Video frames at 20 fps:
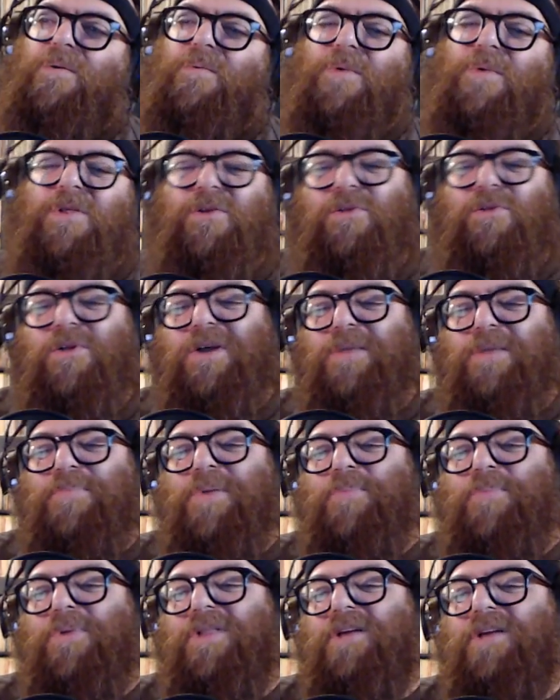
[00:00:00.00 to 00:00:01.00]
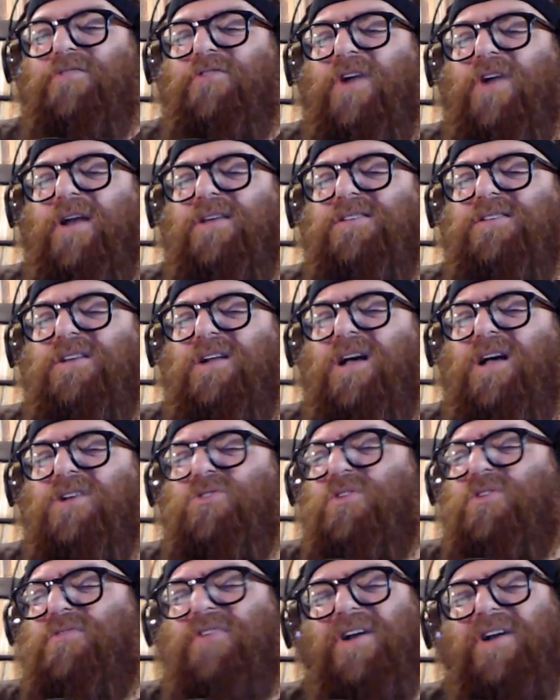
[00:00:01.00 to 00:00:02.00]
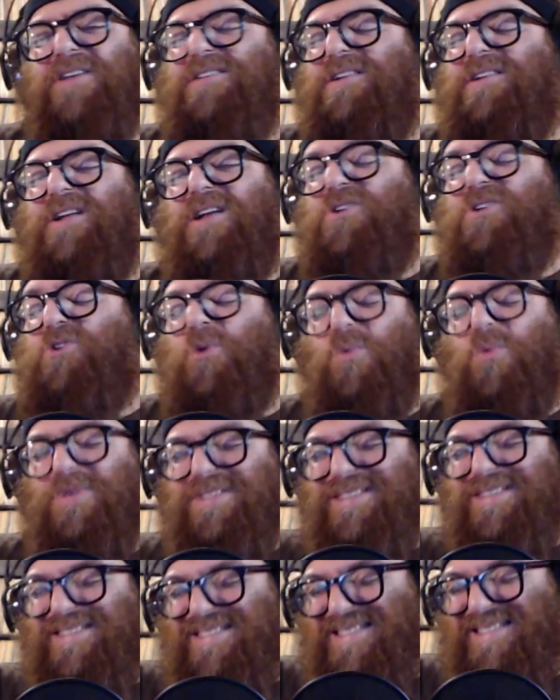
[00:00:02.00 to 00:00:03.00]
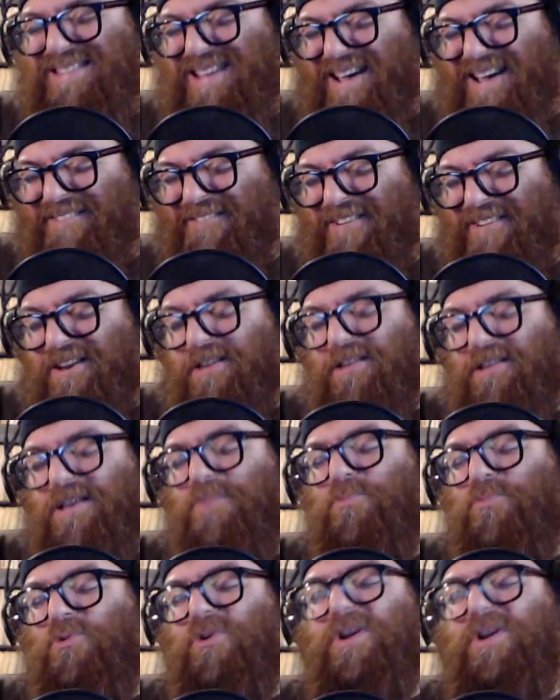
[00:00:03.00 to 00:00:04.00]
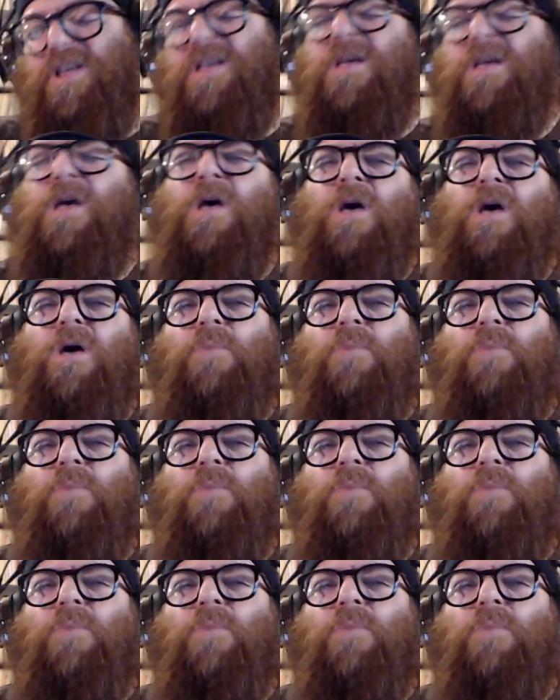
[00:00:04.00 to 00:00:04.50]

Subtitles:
when you look at people like Frank Sinatra was definitely pretty